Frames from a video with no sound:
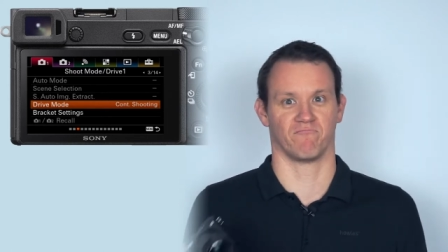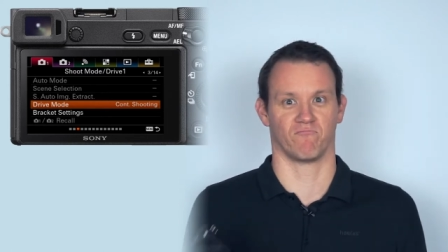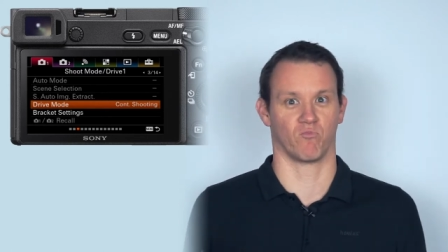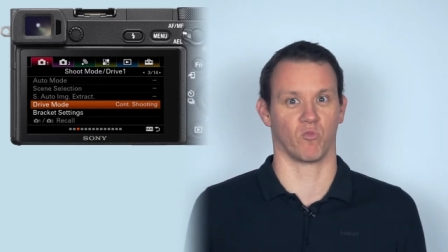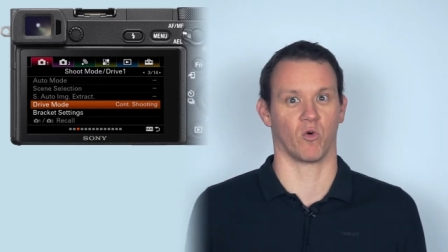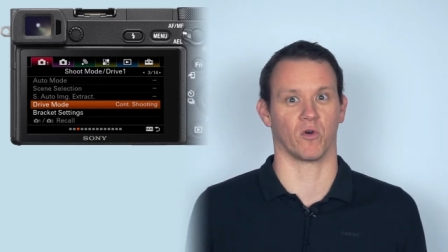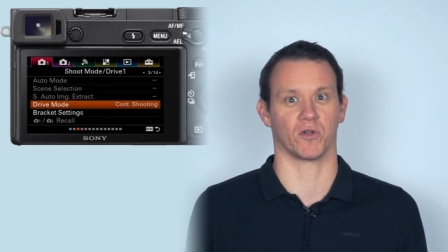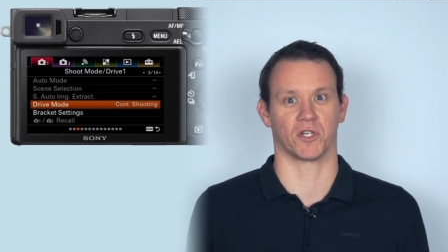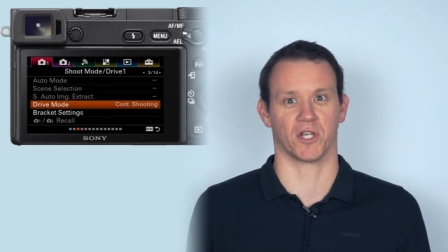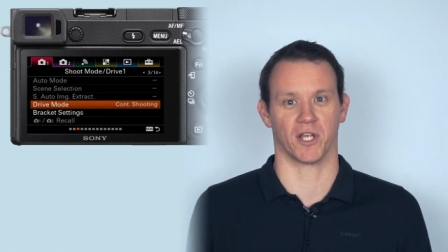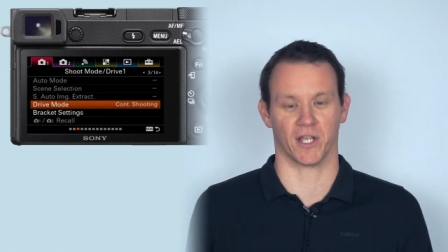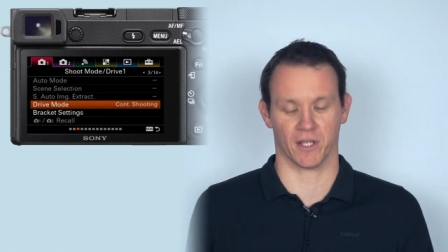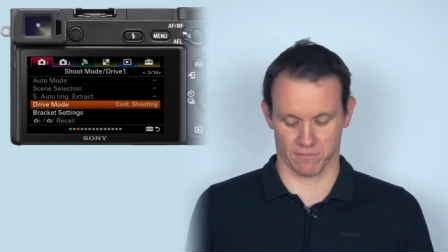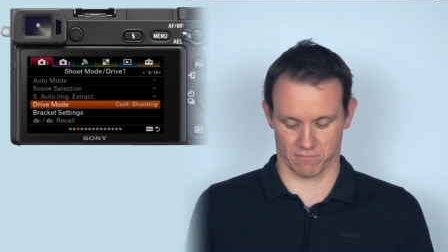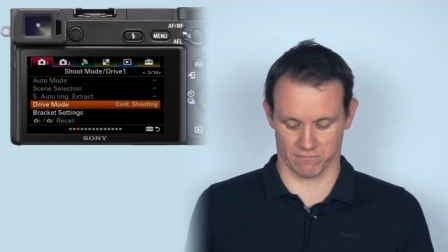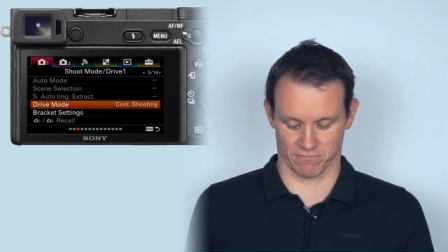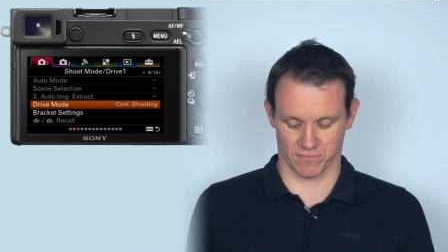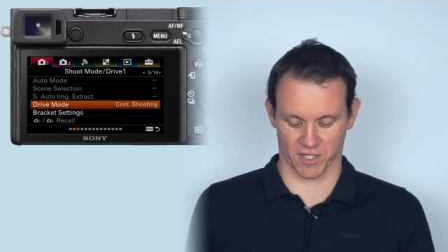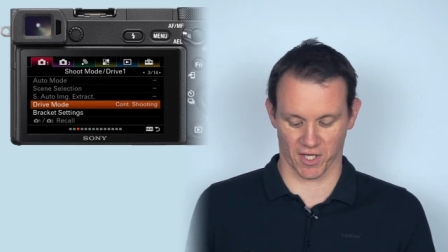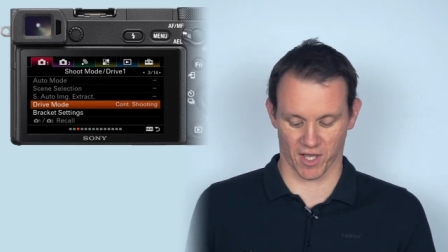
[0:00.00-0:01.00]
watching
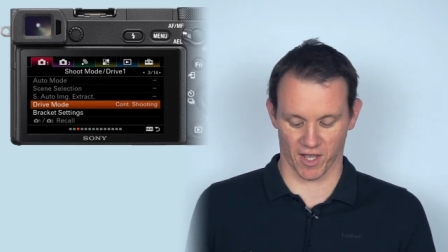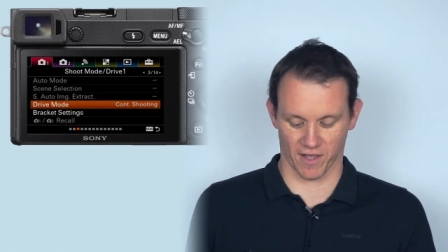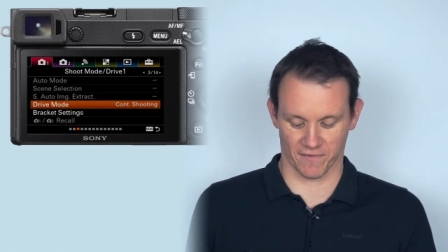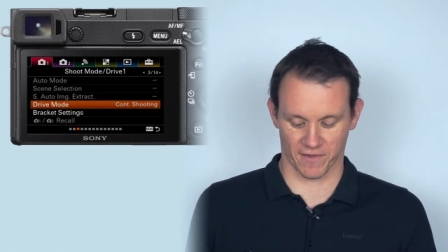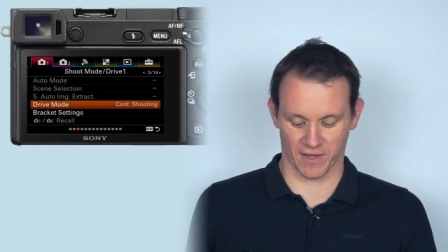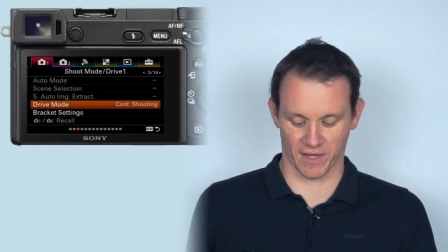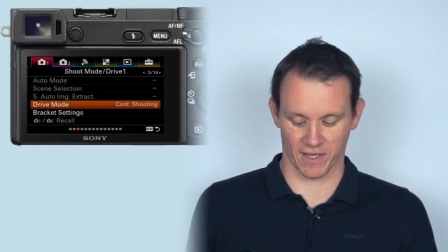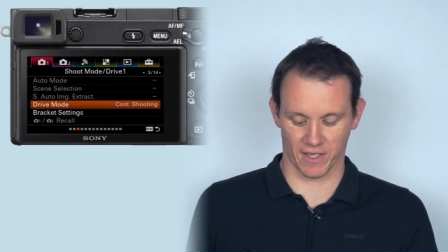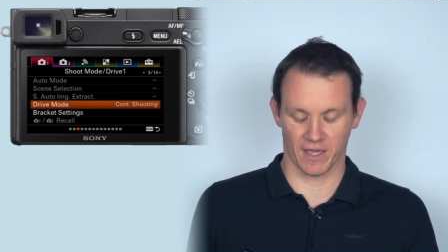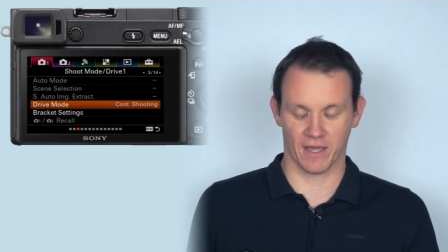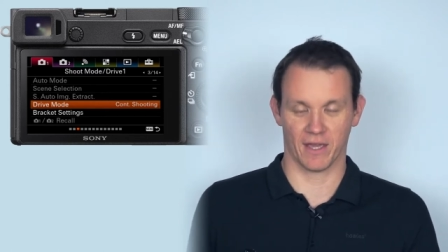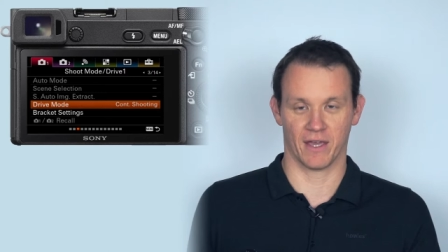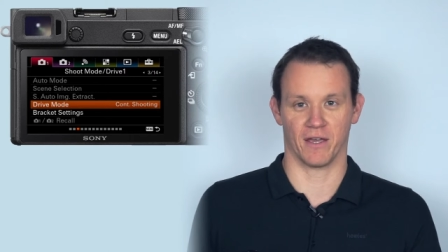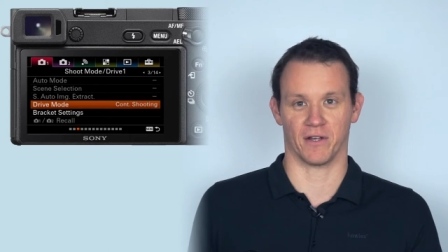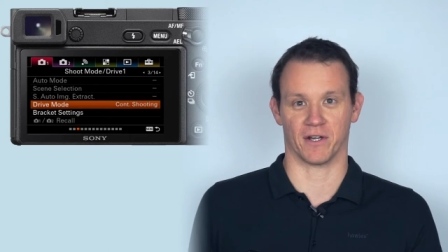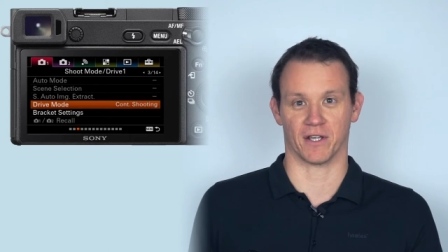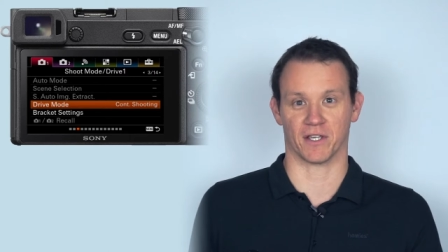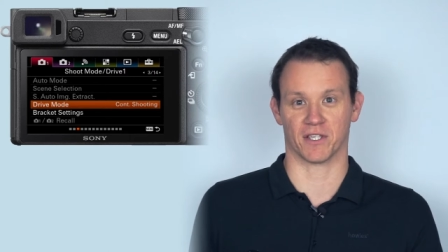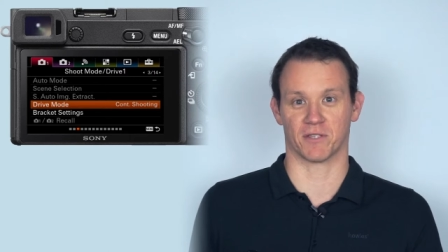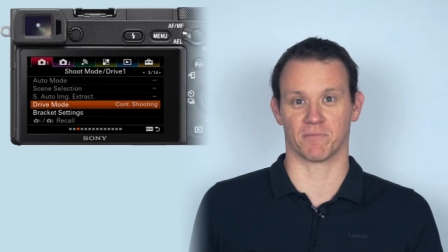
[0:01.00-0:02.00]
surfing
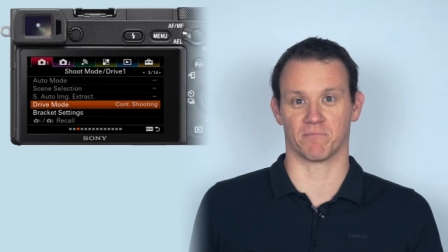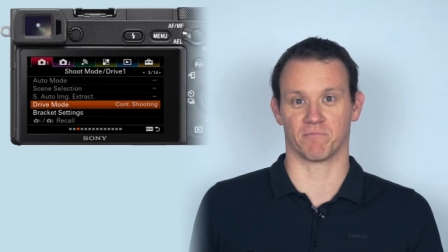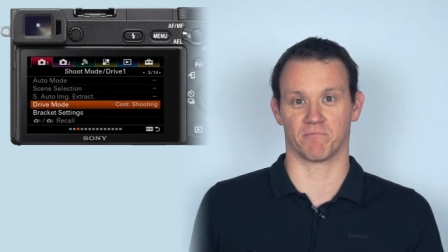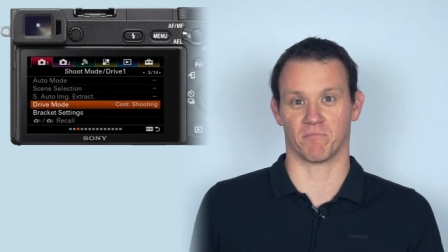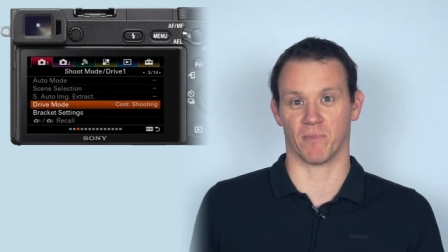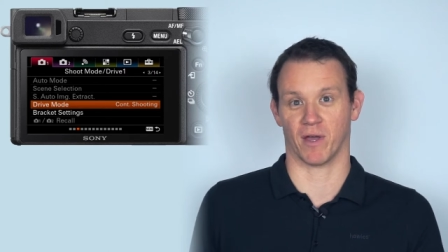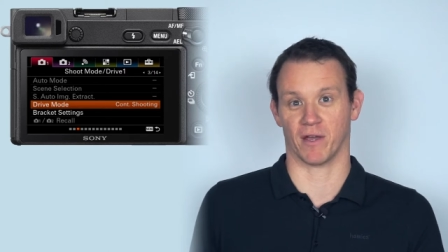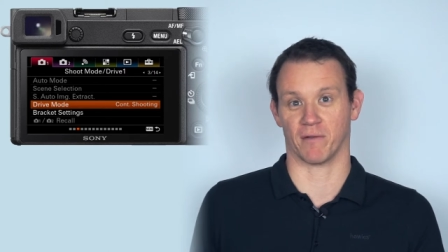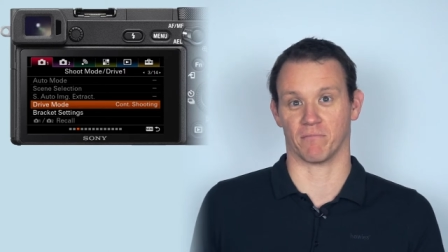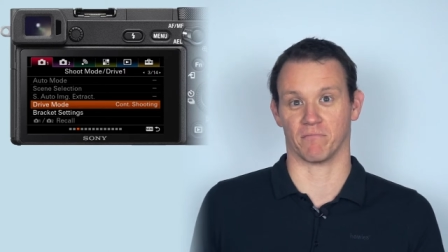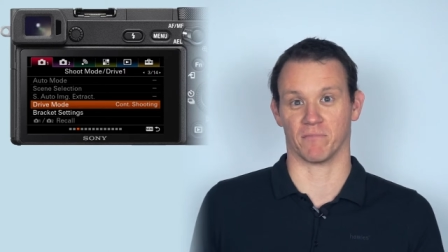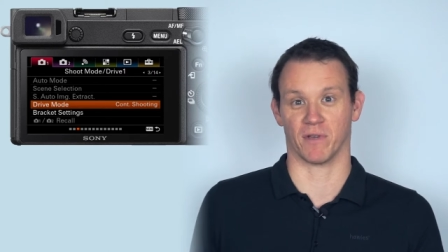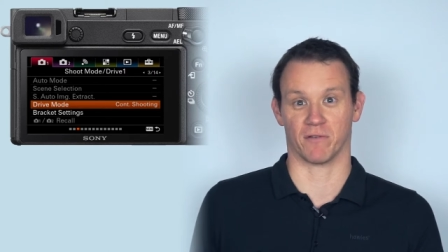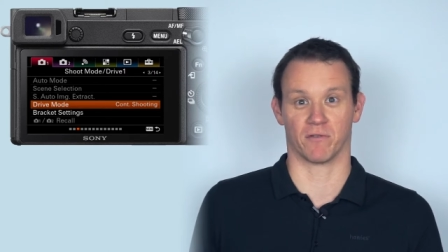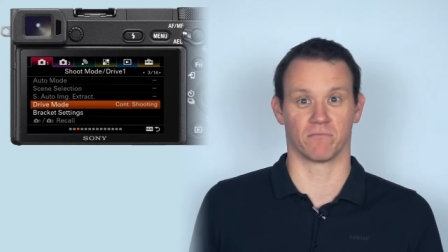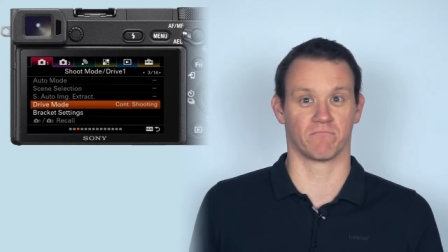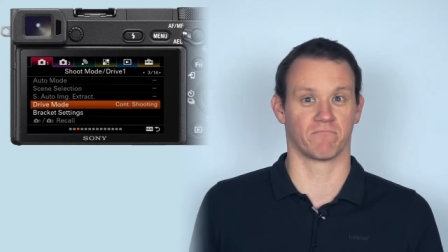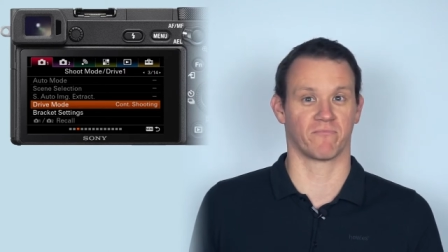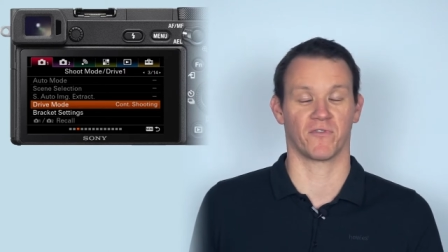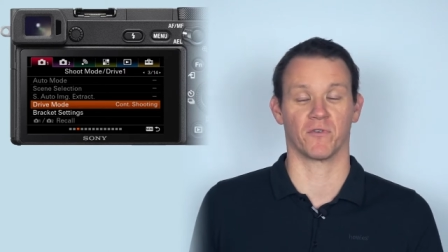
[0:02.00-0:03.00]
and, and,
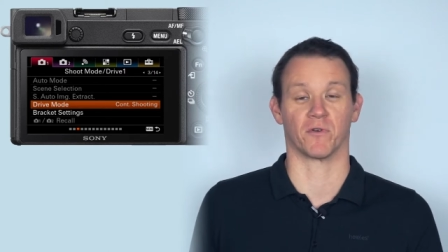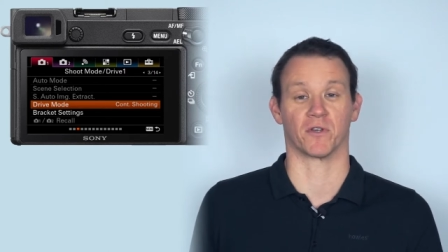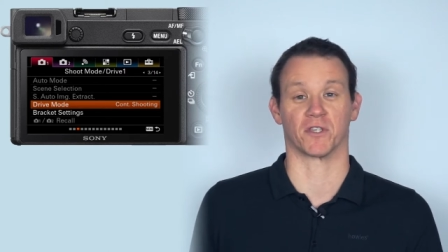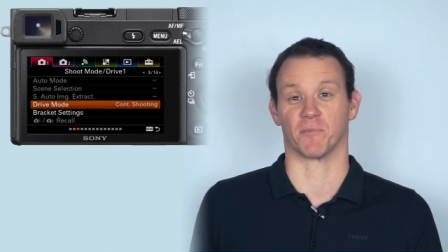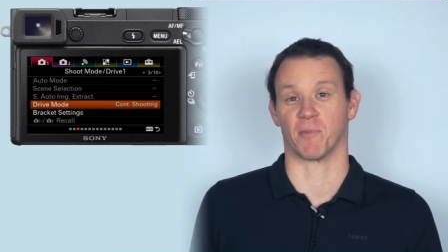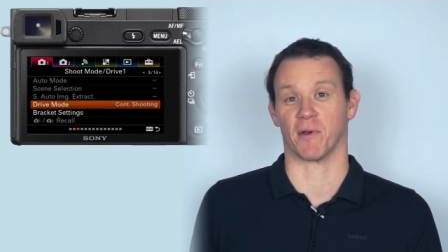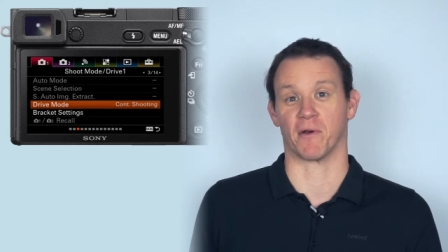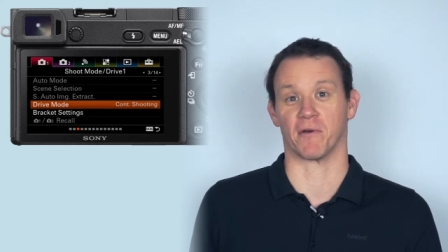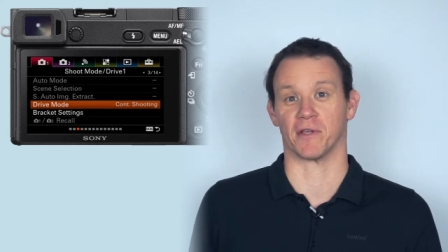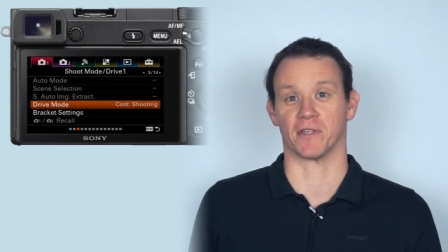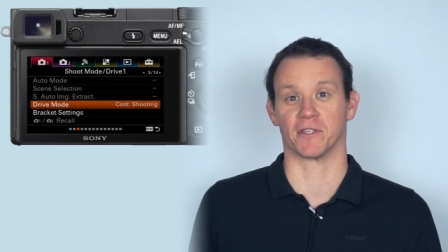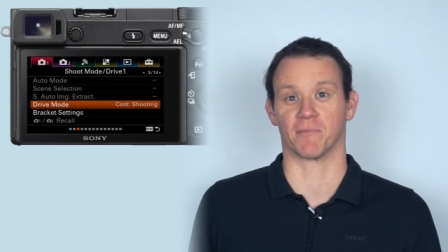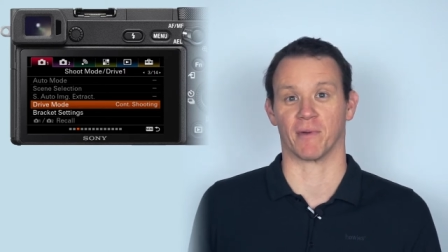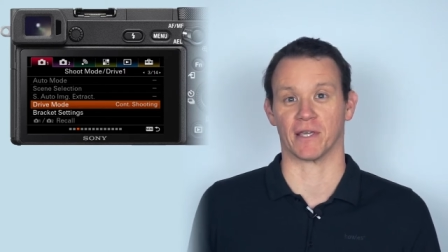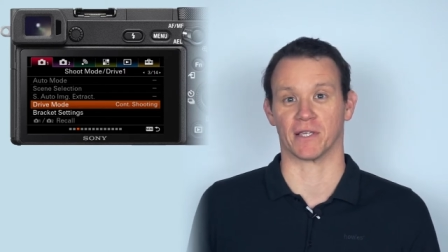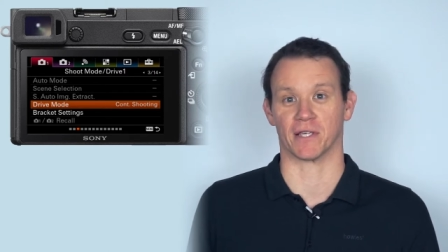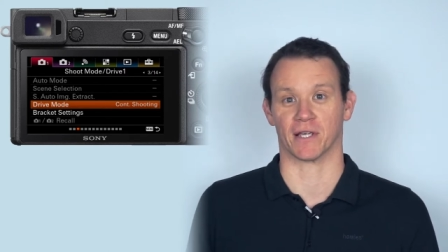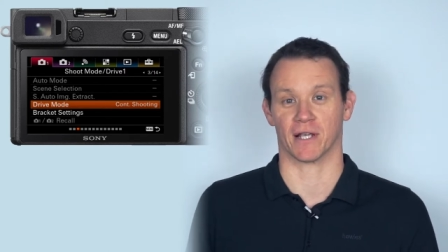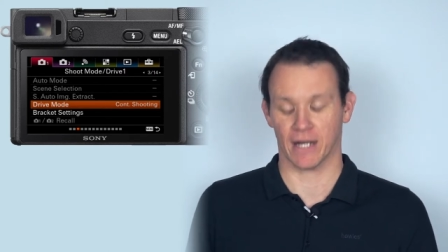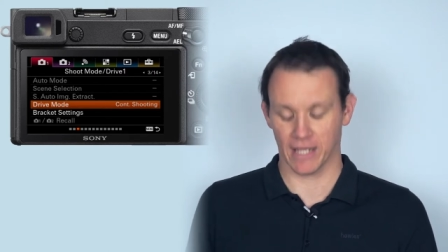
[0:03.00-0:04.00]
and through experience,
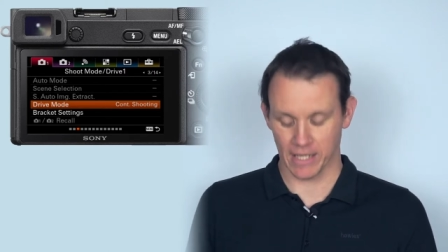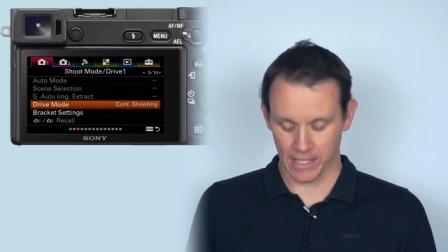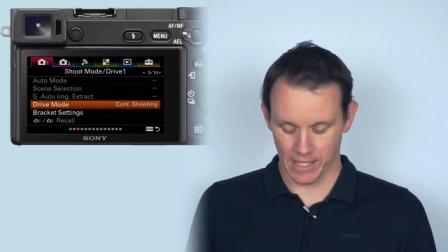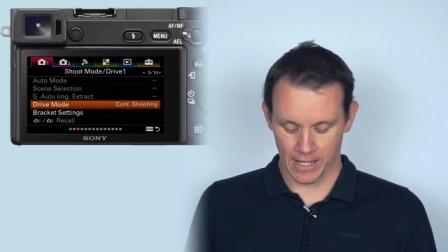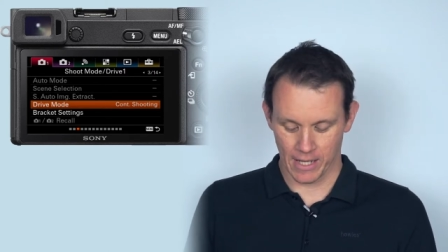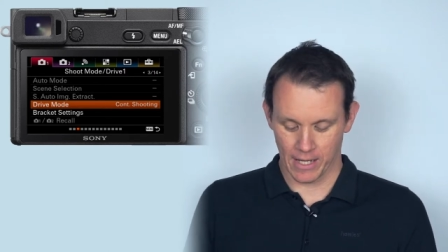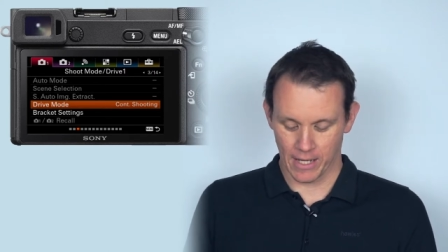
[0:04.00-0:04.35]
basically.